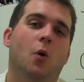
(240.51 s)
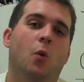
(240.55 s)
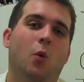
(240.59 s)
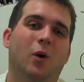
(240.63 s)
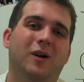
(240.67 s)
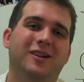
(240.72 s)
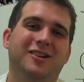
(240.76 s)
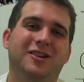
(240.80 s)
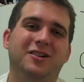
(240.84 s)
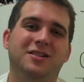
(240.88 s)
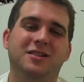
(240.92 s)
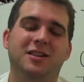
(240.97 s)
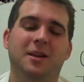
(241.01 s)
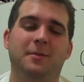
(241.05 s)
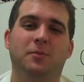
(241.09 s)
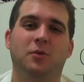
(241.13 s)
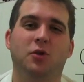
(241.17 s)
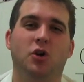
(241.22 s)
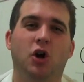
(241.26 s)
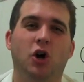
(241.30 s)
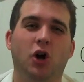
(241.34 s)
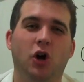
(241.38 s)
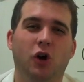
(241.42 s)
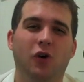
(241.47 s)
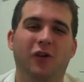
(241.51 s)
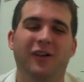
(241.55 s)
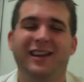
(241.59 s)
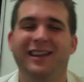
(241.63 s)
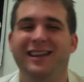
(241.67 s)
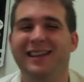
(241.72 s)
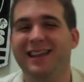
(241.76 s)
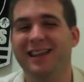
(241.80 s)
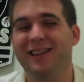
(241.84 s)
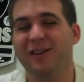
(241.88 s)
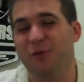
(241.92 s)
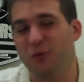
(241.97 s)
What are some current,
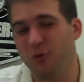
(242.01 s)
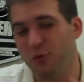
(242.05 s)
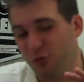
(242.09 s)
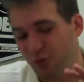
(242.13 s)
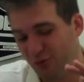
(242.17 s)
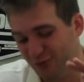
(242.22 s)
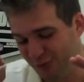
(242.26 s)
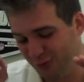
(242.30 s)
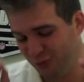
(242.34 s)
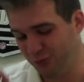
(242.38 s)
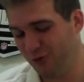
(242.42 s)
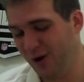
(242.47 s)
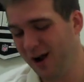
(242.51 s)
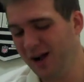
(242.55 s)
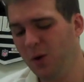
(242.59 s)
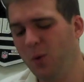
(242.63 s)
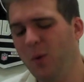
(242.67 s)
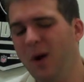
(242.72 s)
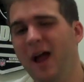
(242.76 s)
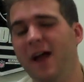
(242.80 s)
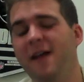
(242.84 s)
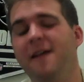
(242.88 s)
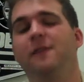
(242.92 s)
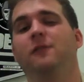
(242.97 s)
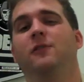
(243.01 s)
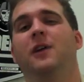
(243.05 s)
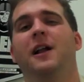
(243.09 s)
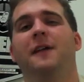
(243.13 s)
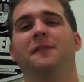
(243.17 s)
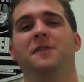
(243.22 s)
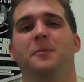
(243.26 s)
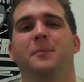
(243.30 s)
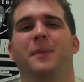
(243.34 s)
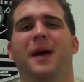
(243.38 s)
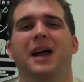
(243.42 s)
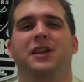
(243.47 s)
right
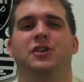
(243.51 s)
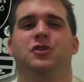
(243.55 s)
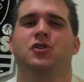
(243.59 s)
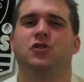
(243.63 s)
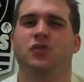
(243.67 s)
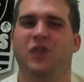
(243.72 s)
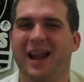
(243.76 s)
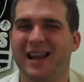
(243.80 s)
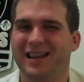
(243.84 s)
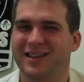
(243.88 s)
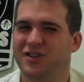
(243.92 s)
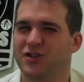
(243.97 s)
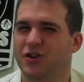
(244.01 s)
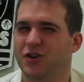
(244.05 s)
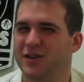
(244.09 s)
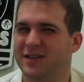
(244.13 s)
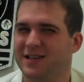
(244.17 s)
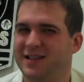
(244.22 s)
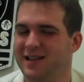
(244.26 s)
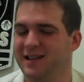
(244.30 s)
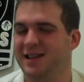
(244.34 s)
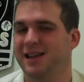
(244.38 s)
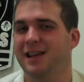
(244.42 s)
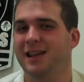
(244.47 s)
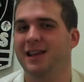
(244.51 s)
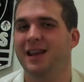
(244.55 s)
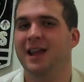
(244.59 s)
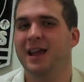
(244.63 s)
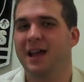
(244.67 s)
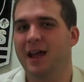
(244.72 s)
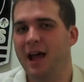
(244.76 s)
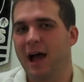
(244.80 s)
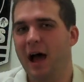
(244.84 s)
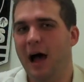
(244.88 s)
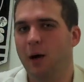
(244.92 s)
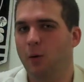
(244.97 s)
off the bat, trends you're seeing?
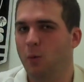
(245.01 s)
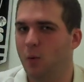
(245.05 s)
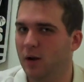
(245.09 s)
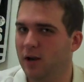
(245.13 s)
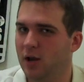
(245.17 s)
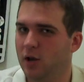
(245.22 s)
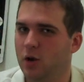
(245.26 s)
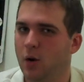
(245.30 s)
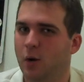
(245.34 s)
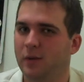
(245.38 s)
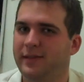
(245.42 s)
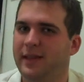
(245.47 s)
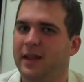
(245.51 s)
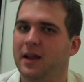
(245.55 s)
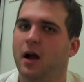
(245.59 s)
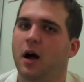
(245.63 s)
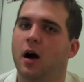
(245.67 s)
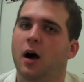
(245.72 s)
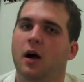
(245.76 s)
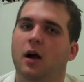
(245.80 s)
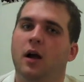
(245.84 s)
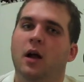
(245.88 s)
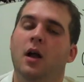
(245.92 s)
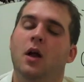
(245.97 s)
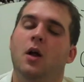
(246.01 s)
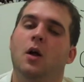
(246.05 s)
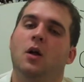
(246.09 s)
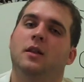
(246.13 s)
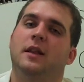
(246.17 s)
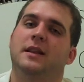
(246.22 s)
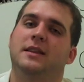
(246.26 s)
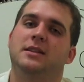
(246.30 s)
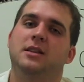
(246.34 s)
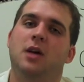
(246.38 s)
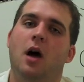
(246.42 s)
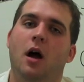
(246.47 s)
I want to know what they are.
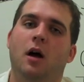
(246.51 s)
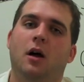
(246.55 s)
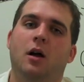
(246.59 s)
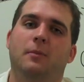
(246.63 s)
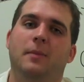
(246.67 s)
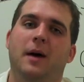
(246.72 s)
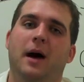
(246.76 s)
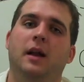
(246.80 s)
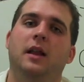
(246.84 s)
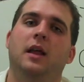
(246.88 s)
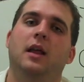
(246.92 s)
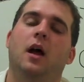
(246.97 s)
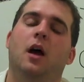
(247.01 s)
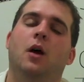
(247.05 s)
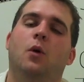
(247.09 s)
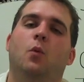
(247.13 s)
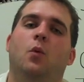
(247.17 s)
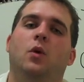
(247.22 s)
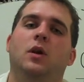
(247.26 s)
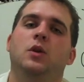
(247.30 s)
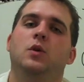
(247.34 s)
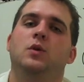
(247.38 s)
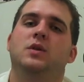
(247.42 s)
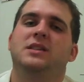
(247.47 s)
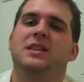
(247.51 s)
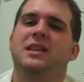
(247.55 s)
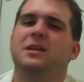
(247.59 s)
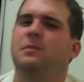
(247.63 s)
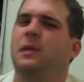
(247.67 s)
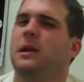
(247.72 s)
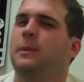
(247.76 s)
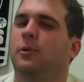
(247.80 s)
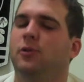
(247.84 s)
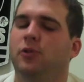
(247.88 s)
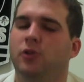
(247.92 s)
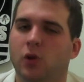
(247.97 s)
Let's talk about it. What are you seeing
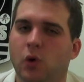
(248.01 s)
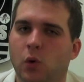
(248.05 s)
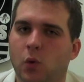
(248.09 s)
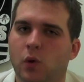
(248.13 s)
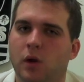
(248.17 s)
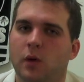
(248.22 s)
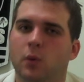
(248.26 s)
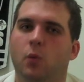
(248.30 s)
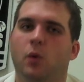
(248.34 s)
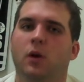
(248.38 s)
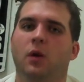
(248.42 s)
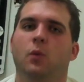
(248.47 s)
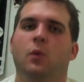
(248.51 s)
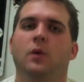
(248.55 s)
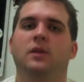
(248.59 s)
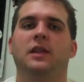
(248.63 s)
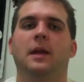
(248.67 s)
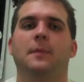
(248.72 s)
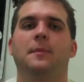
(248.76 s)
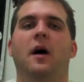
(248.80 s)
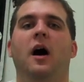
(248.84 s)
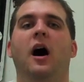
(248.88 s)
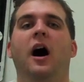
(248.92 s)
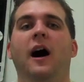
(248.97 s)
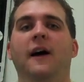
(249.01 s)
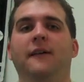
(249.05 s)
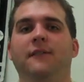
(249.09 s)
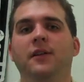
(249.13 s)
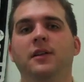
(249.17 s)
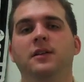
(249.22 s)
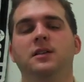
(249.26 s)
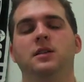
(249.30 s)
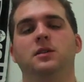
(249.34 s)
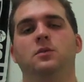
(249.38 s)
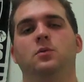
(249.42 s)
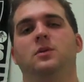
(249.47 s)
people doing? What type of
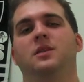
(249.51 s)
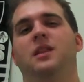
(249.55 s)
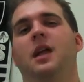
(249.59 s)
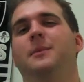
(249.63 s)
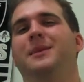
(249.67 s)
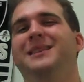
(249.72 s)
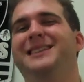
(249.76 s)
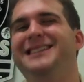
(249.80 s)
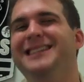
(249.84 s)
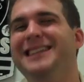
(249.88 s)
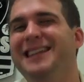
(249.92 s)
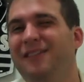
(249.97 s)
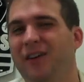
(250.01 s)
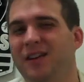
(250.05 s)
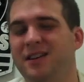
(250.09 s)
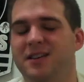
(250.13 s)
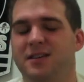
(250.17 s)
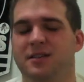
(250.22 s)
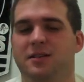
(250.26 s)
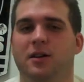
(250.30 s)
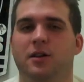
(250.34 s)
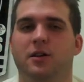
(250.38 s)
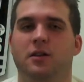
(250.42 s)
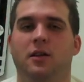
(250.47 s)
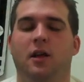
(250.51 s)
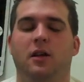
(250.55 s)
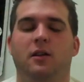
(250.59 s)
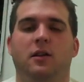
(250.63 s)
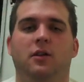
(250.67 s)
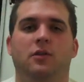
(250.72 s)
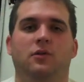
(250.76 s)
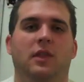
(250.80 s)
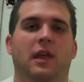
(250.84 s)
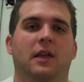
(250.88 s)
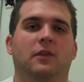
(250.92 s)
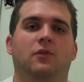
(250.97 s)
offenses, what type of defenses
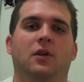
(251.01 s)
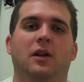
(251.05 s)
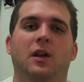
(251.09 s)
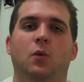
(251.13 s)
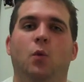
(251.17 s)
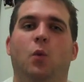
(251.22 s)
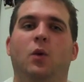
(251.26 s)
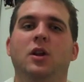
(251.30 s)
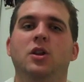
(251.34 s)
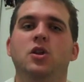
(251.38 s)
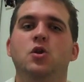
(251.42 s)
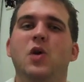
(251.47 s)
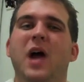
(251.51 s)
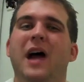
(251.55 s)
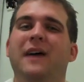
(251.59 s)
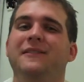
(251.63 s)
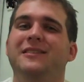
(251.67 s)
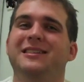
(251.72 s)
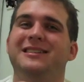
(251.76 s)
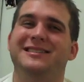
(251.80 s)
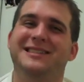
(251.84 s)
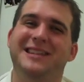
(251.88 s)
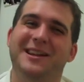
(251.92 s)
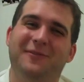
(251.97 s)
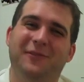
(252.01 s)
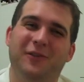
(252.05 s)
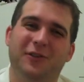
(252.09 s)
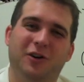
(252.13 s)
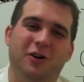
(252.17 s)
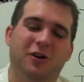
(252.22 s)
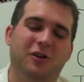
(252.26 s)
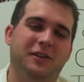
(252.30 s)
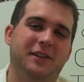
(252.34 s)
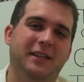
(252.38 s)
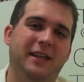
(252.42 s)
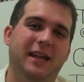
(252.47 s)
are they running? What are you having
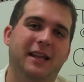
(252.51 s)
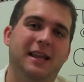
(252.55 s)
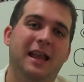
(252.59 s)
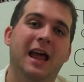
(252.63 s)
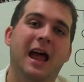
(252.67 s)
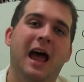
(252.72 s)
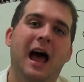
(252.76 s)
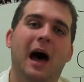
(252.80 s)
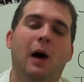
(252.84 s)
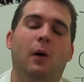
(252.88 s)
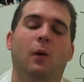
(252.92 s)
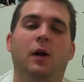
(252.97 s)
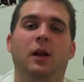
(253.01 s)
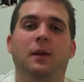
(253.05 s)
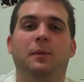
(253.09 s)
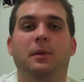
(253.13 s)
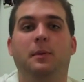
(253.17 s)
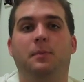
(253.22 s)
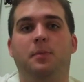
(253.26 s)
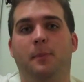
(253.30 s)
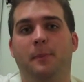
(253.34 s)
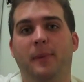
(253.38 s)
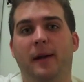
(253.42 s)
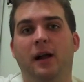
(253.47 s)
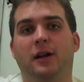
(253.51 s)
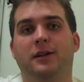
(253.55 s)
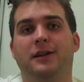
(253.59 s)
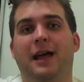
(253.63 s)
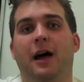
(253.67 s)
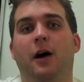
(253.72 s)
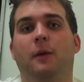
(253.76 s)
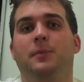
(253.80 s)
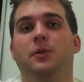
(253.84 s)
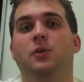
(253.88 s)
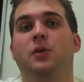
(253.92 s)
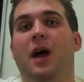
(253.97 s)
difficulty in? I want to be prepared to
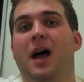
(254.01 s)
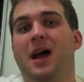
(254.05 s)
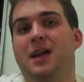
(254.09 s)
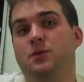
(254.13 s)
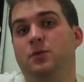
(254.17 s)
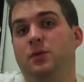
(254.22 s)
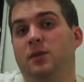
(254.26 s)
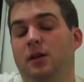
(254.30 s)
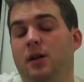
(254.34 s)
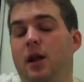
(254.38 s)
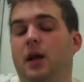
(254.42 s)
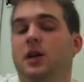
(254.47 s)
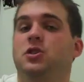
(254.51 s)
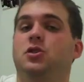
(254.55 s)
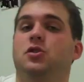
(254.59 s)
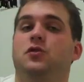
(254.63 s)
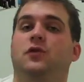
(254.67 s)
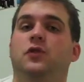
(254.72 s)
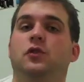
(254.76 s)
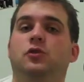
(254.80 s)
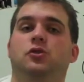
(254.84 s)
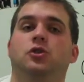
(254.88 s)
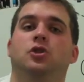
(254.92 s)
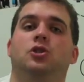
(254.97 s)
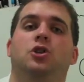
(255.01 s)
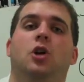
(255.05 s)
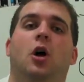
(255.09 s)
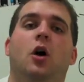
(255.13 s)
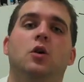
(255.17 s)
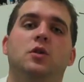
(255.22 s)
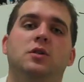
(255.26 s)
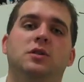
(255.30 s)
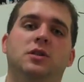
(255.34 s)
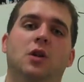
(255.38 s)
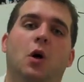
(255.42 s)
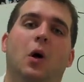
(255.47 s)
help you guys with the next future
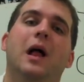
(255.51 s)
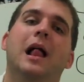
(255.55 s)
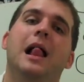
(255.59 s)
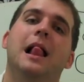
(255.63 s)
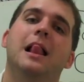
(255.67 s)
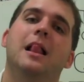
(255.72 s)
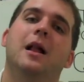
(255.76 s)
shows. So